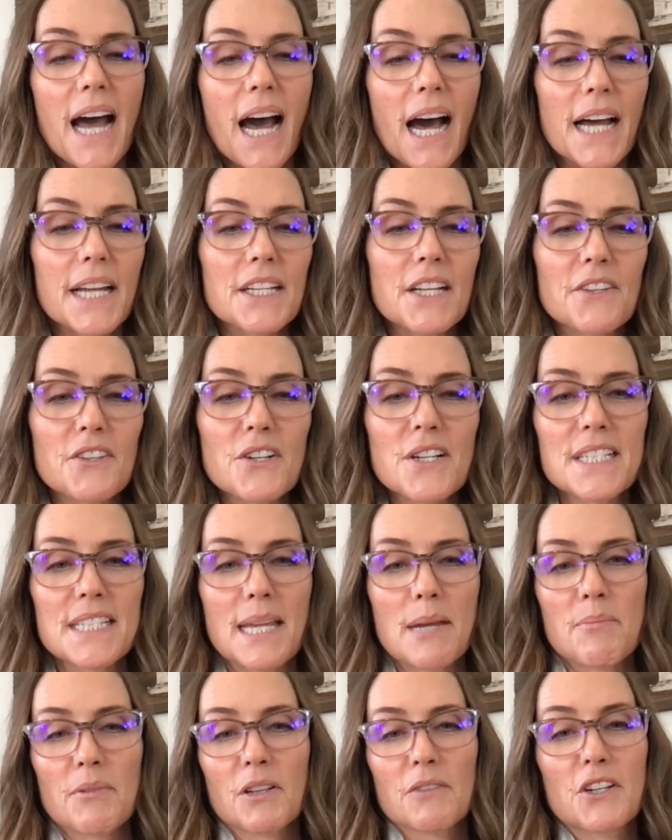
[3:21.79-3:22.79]
Another
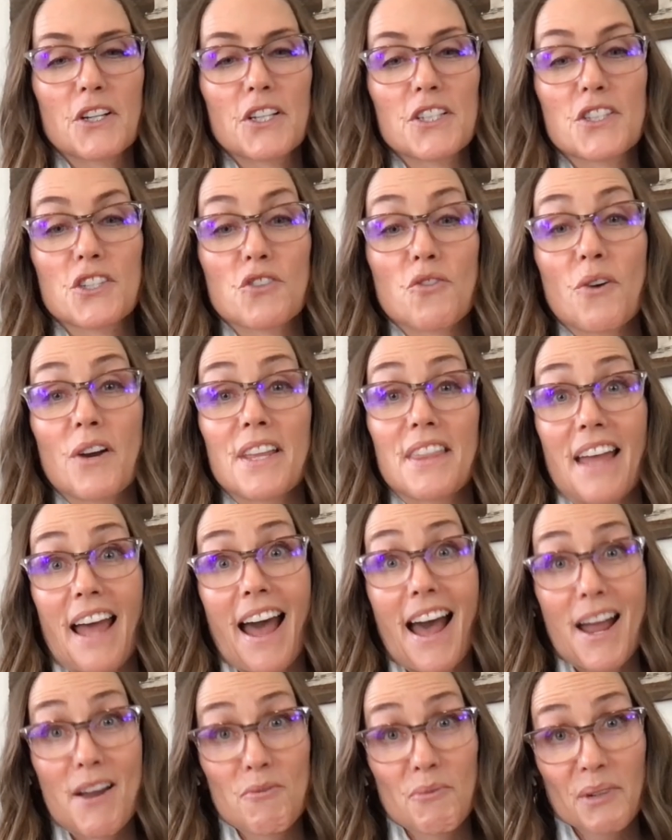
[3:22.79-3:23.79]
example of a good story that
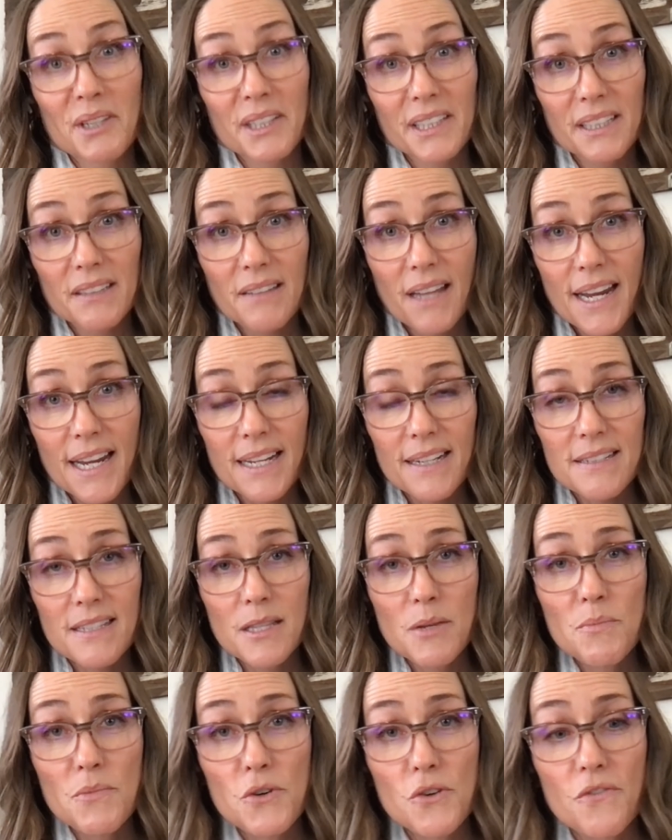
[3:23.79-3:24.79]
I really like is
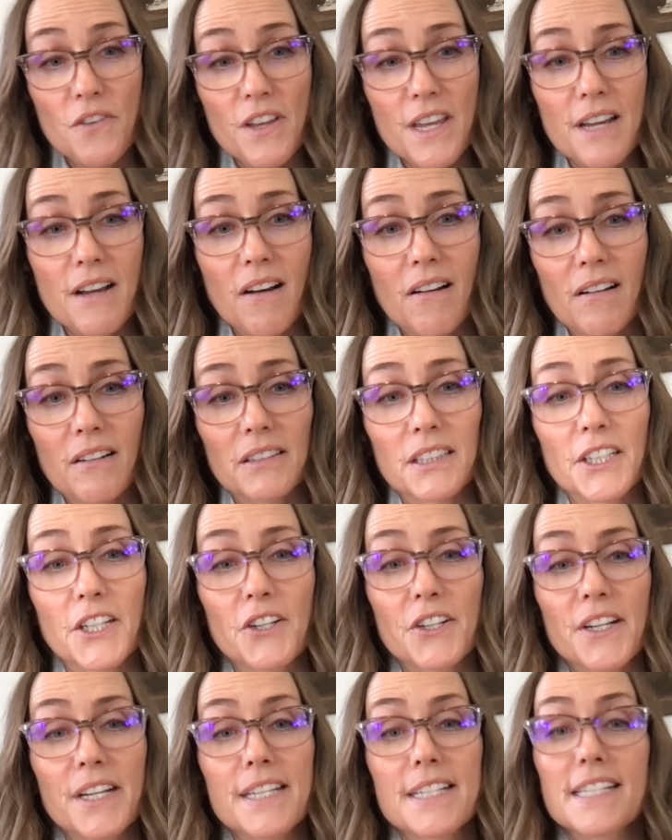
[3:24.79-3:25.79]
the movie called The
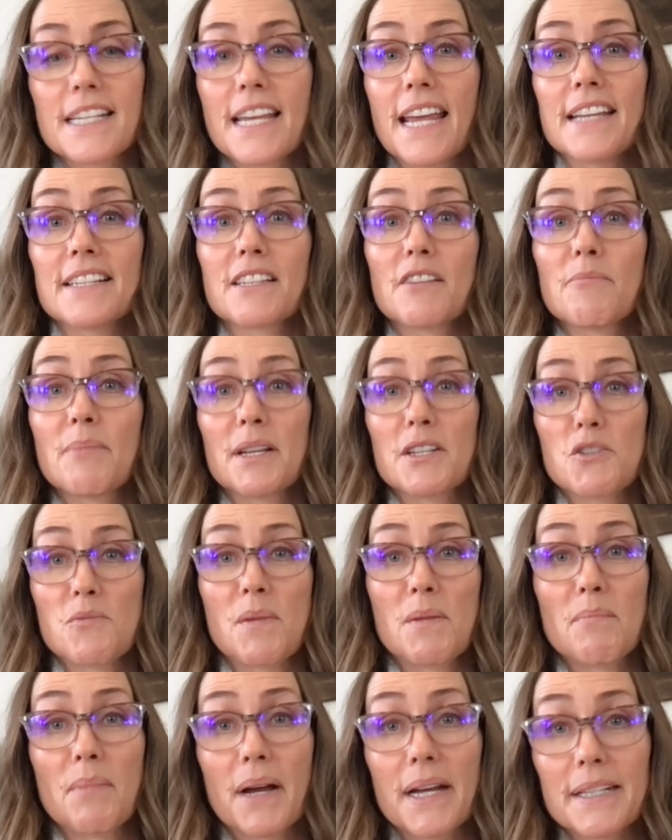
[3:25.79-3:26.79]
Curious Case of
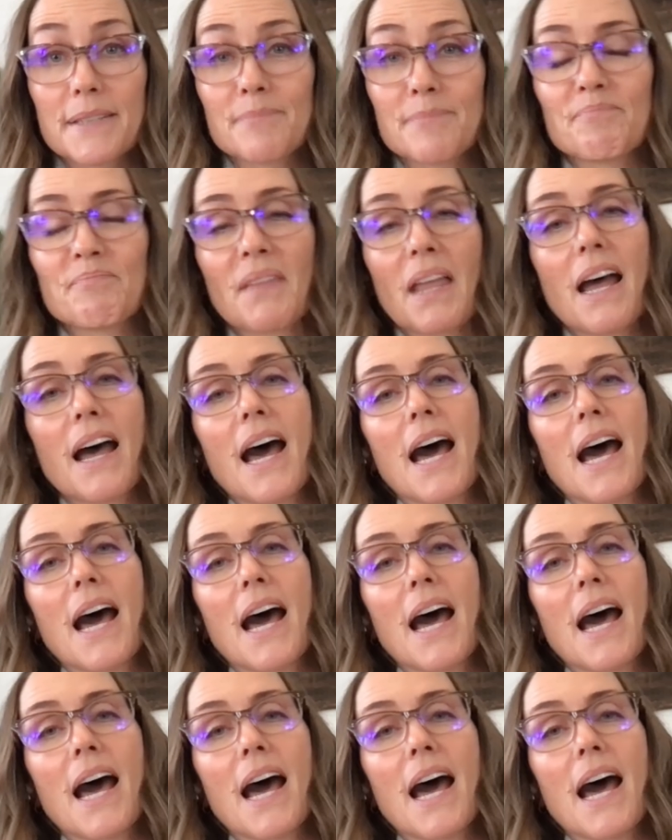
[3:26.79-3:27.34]
Benjamin Button.